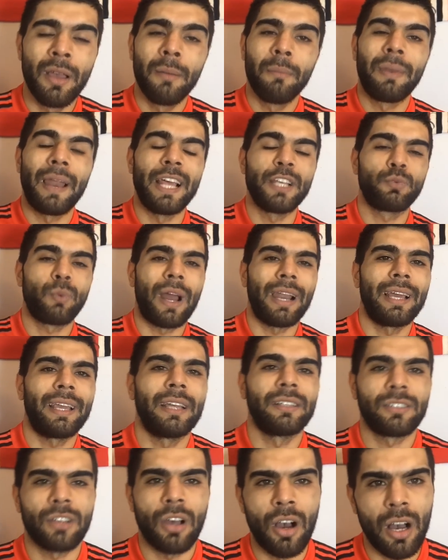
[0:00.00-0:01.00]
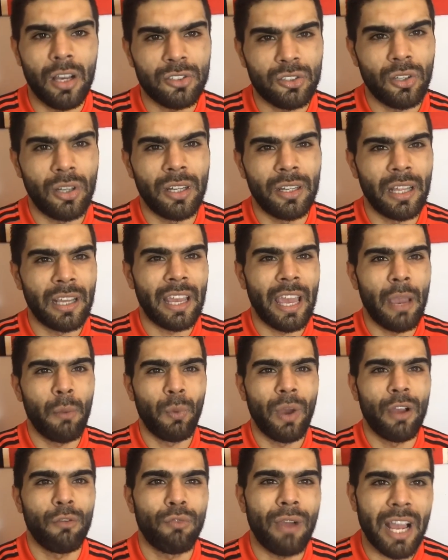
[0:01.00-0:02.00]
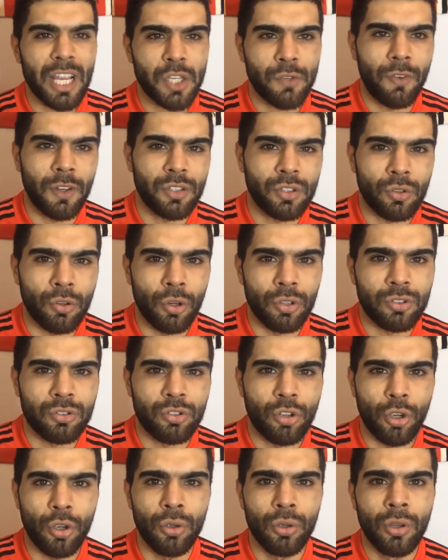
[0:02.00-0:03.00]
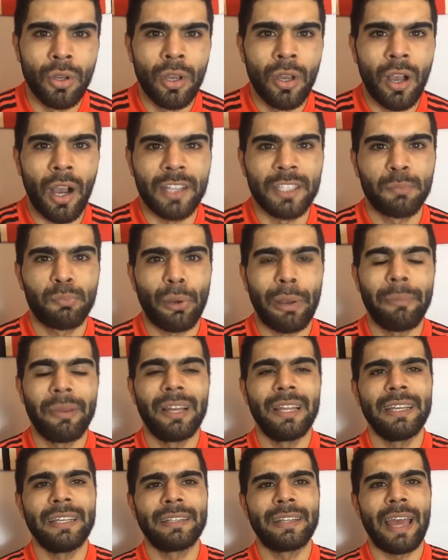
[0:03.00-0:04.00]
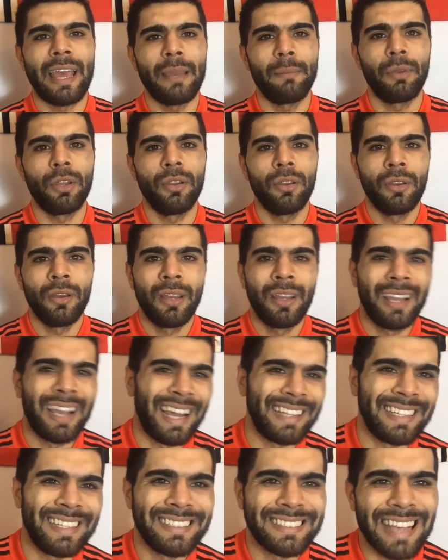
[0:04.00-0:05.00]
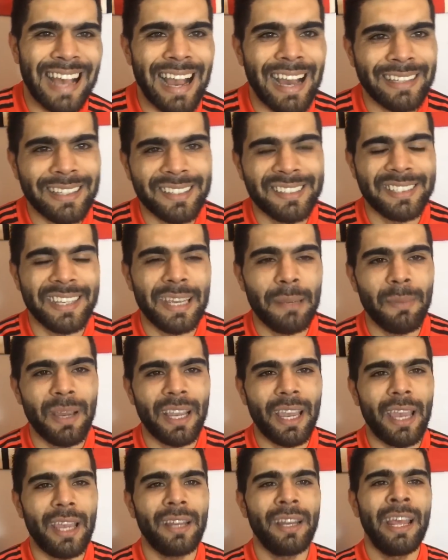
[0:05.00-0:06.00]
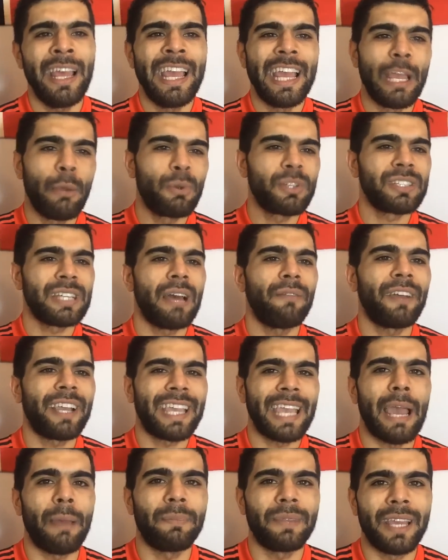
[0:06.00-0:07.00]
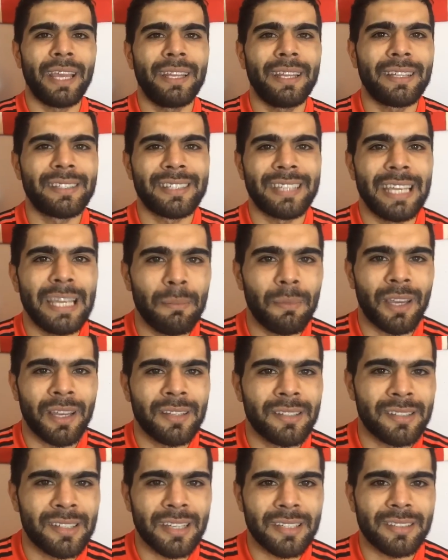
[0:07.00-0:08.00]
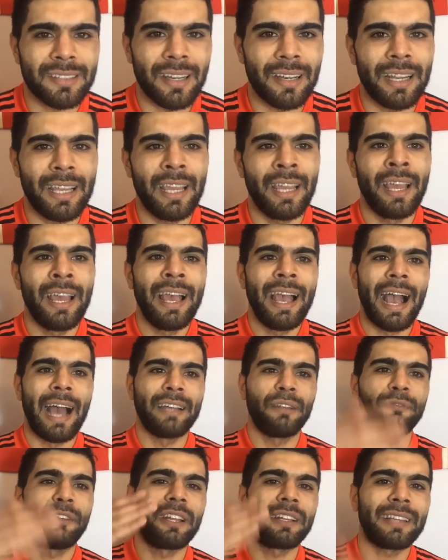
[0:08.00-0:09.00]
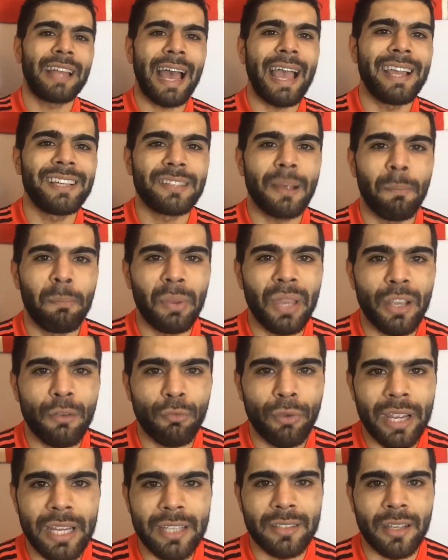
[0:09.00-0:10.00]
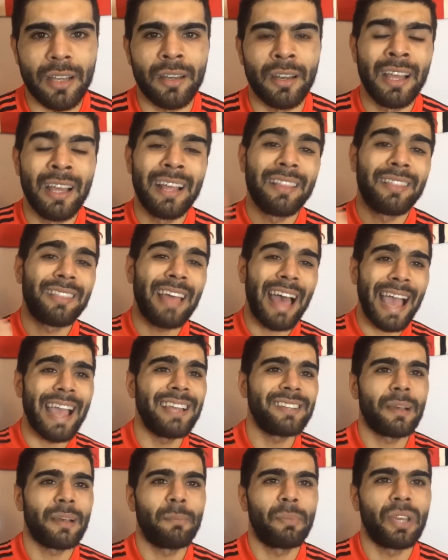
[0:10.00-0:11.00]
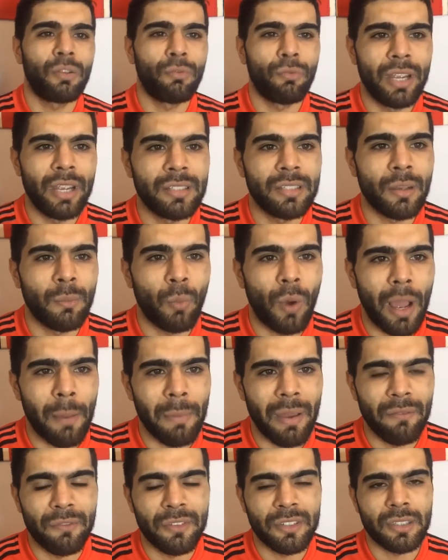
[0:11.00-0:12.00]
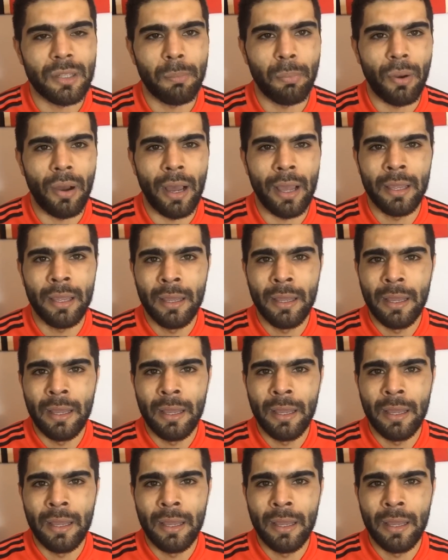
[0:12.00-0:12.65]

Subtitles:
Plays well against Arsenal in the game where Rashford scores 2 on his Premier League debut. And then he's out of the team again. He was never kept in the team consistently. And I think that is a big reason. That is a big reason why Memphis Depay